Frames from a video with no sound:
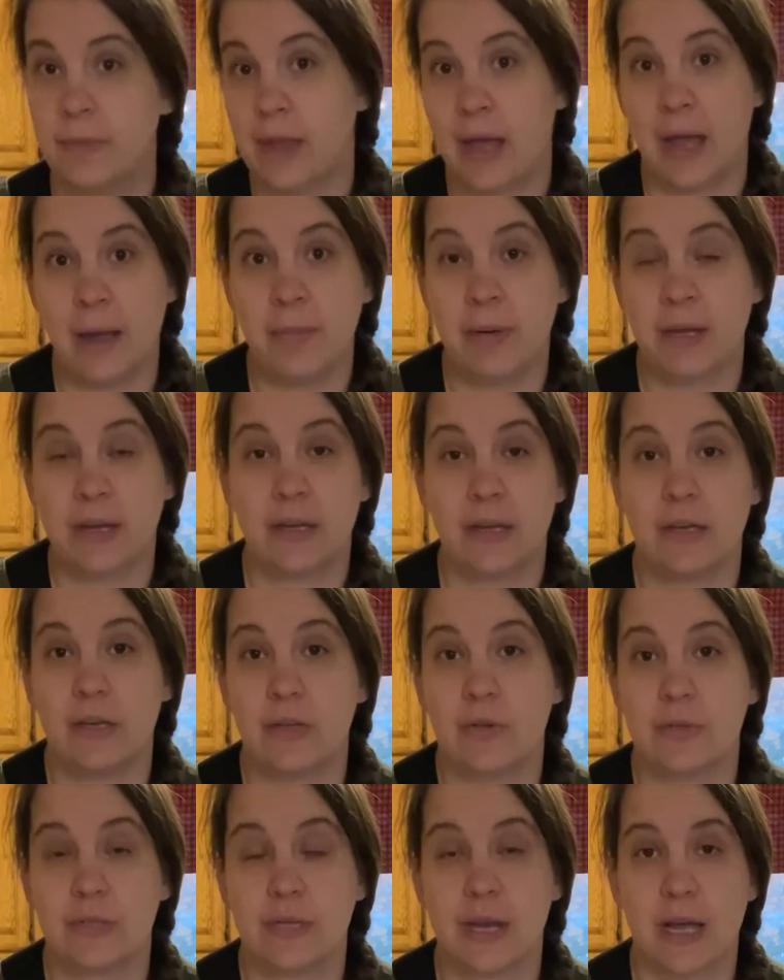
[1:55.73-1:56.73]
I'm not going to
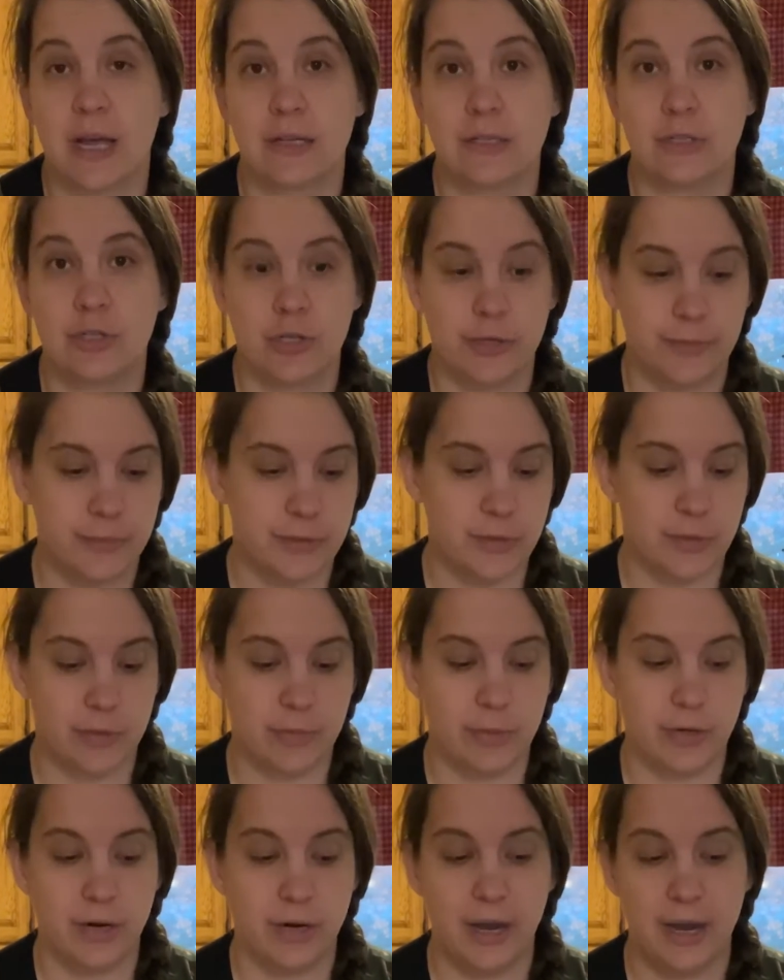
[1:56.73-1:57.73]
use an oxygen
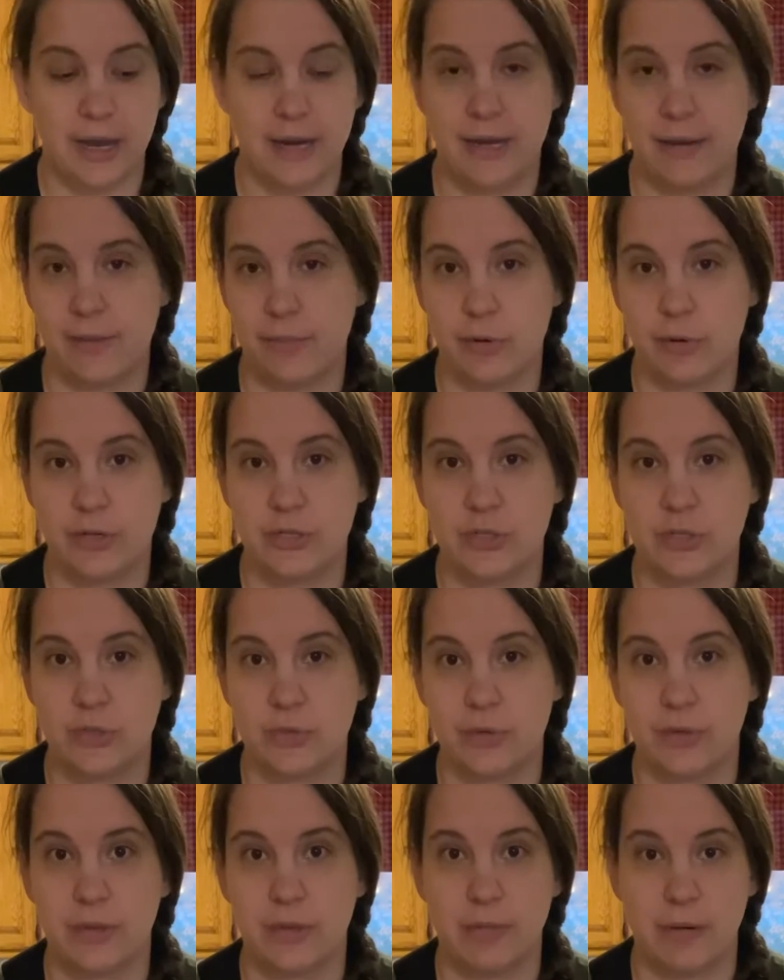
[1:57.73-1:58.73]
absorber, and I am going to
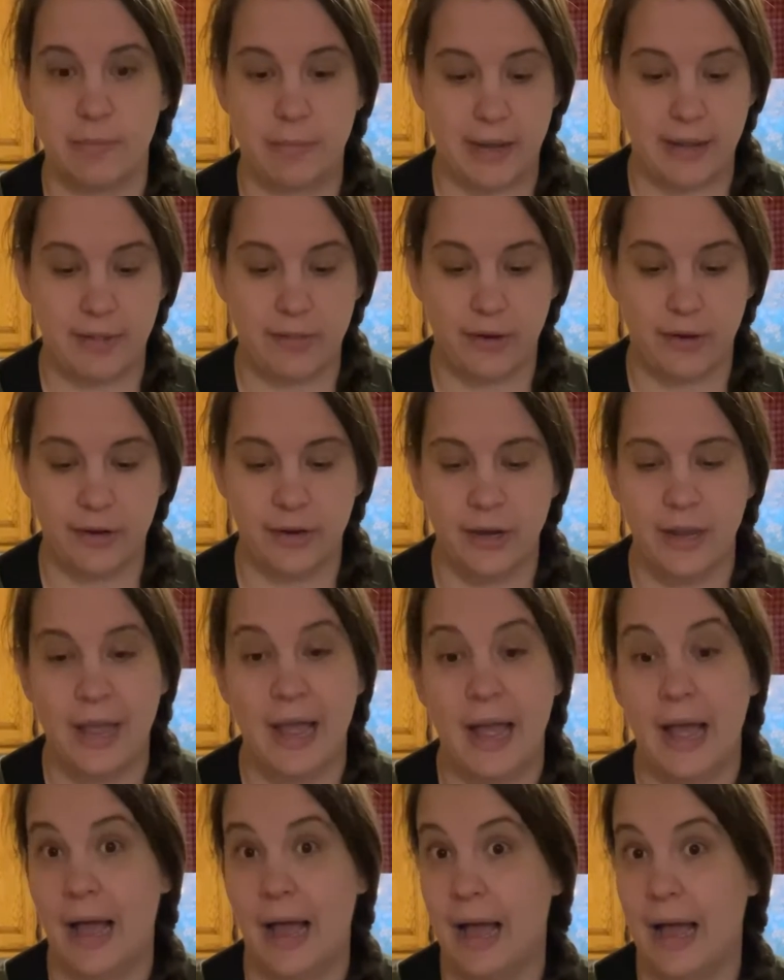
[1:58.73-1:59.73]
store them in Mylar.
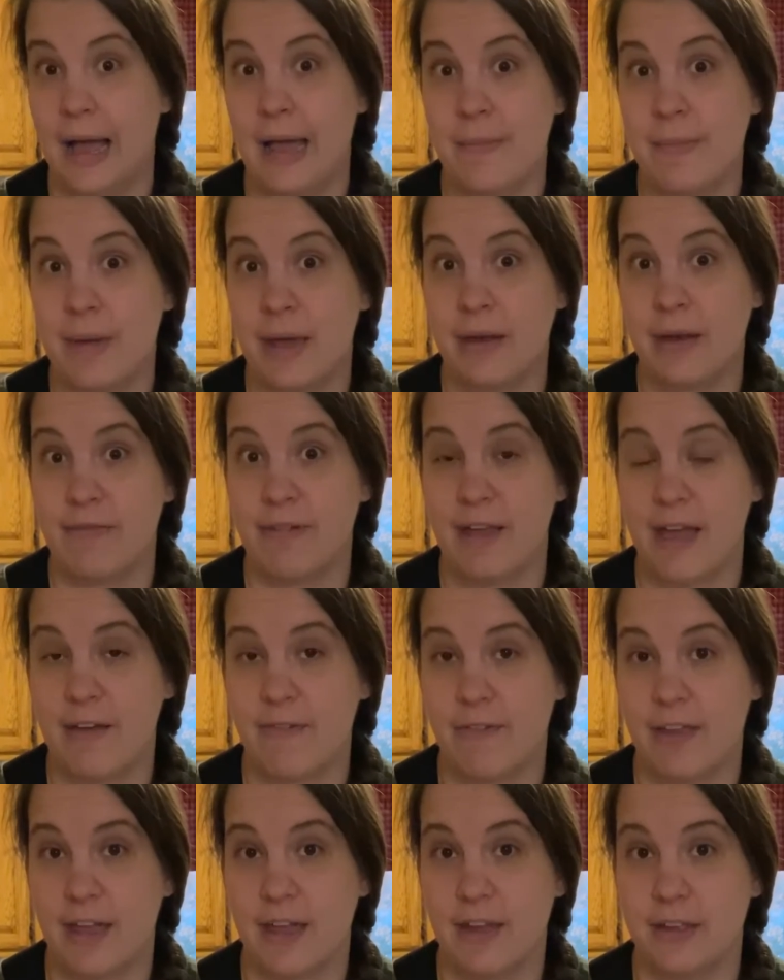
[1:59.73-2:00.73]
I'm out of
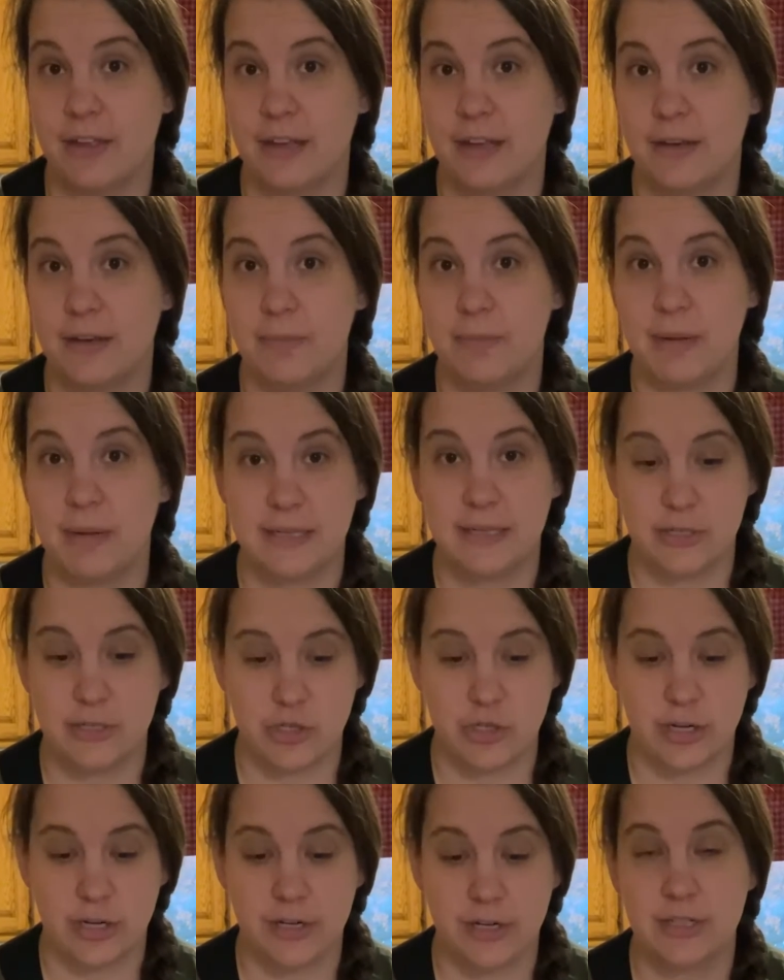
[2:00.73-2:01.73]
half-gallon mason
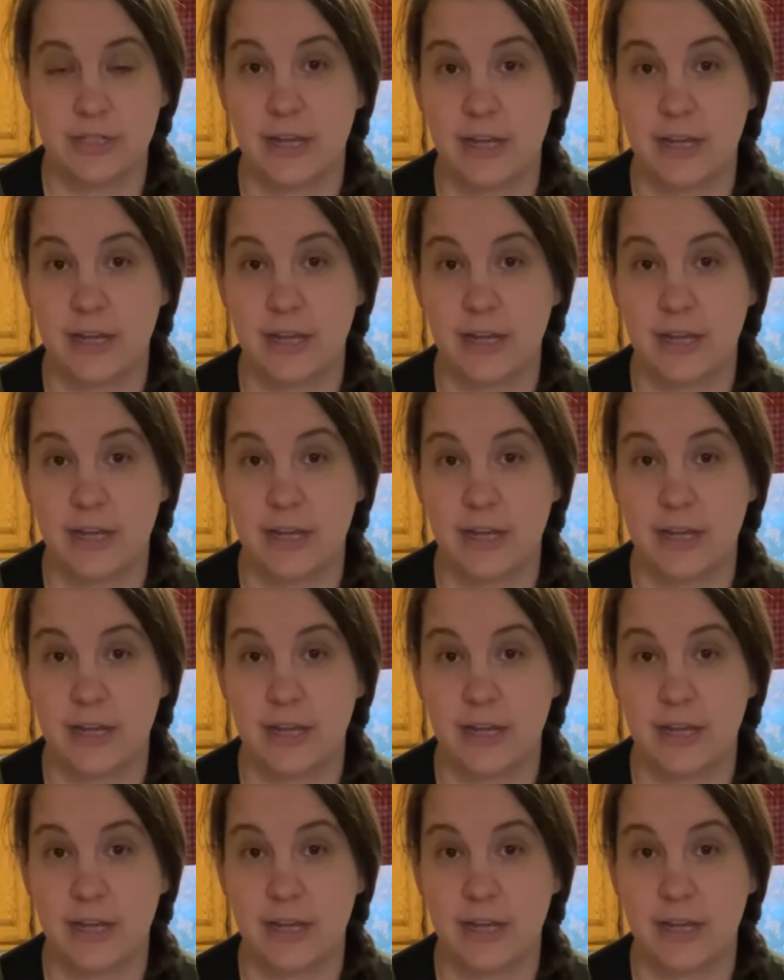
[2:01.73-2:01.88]
jars.